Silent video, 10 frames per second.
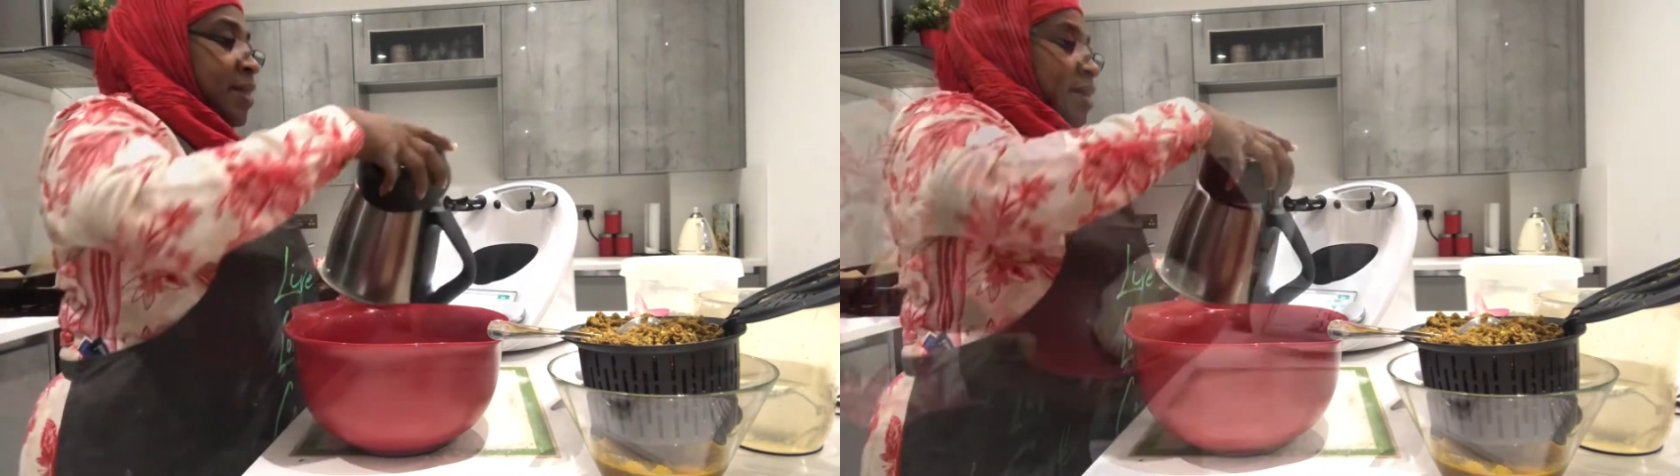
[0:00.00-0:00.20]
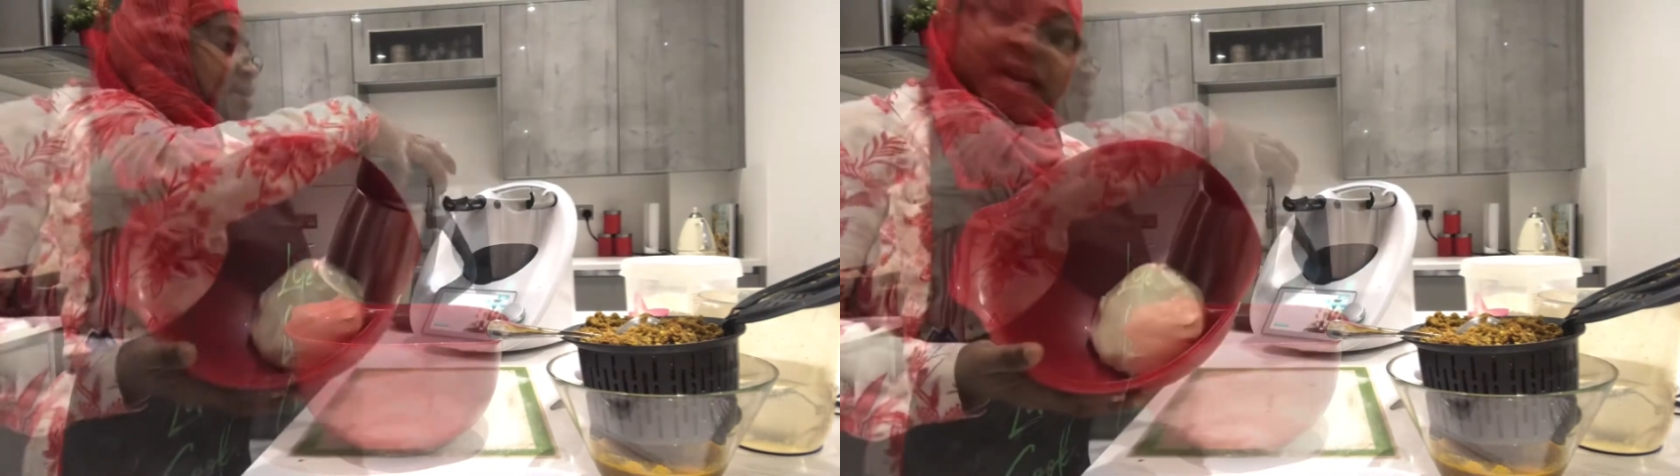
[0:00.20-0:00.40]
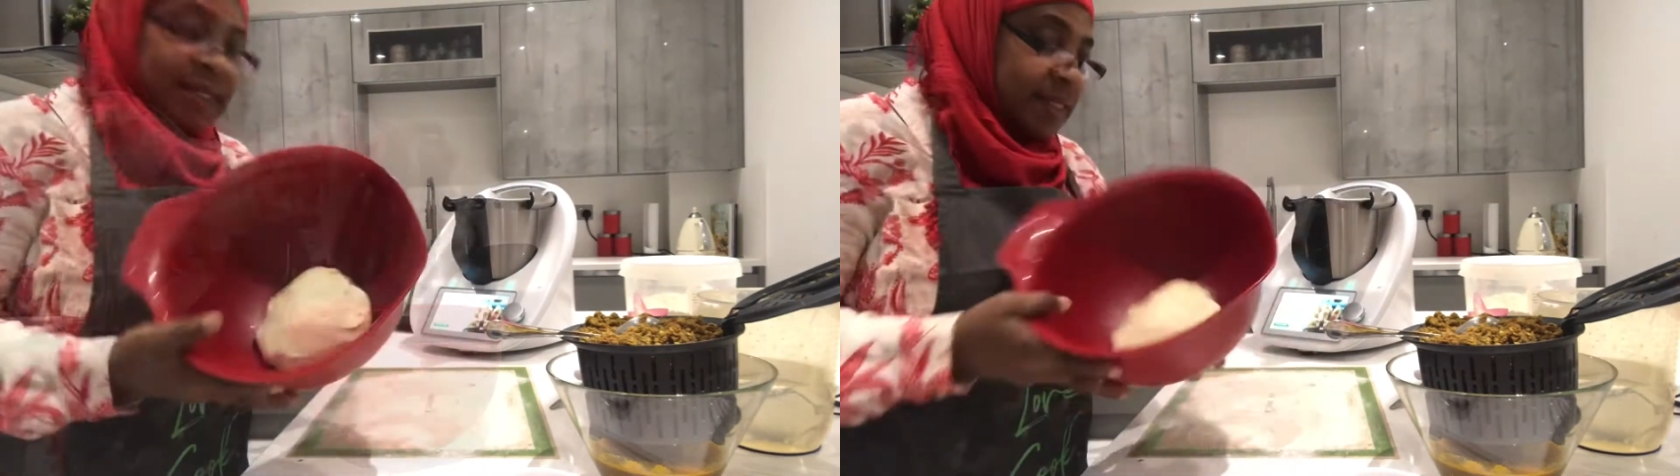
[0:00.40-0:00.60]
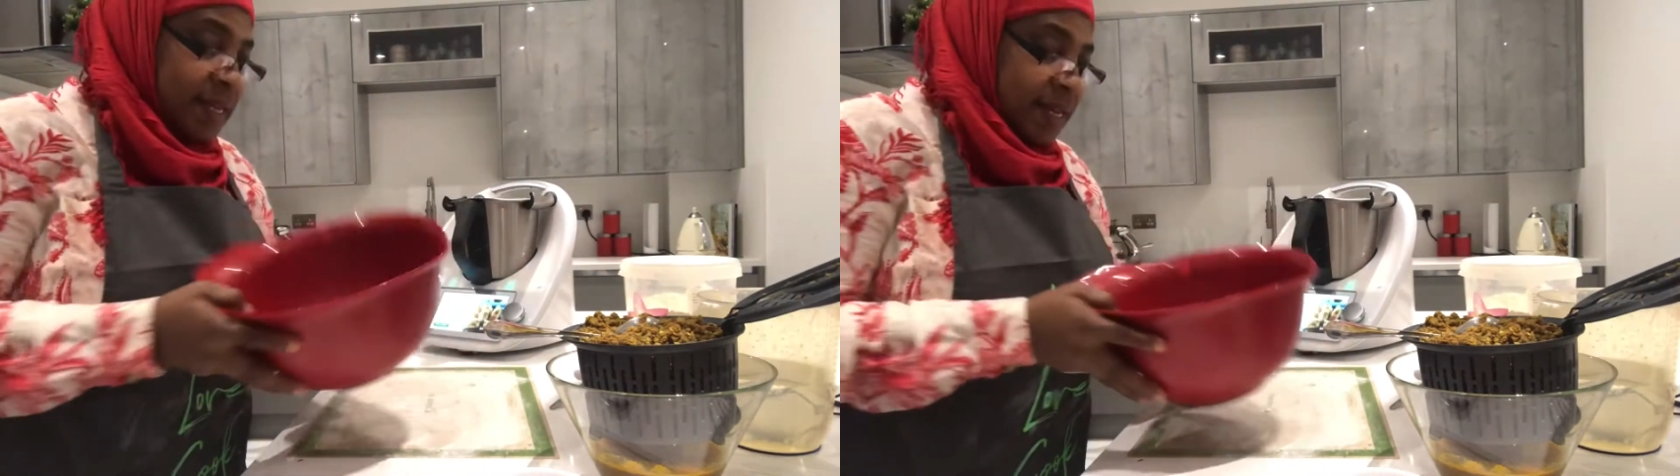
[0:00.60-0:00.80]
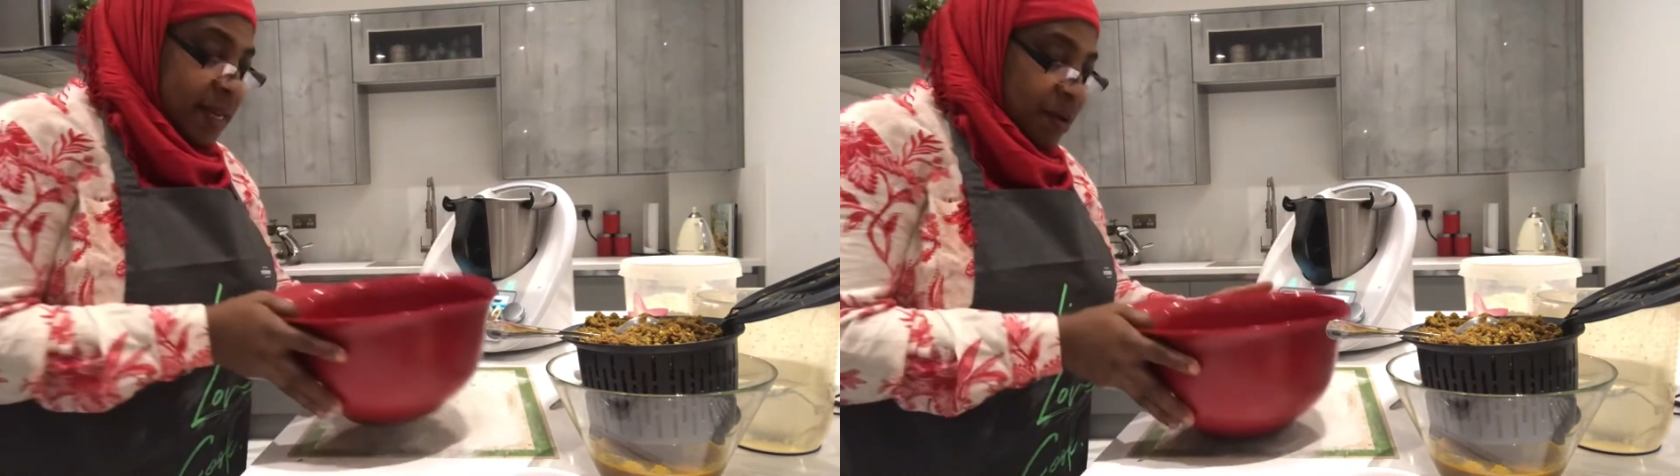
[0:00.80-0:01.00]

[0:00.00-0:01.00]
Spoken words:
it nicely in a